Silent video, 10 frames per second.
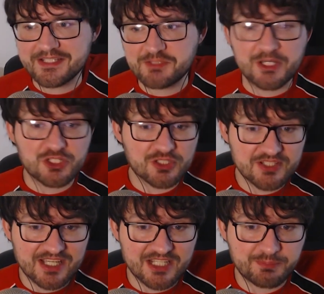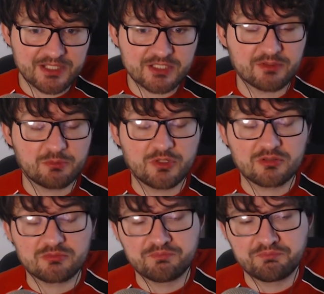especially this aspect of it
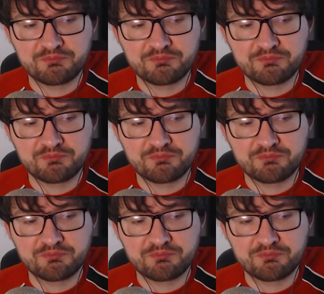where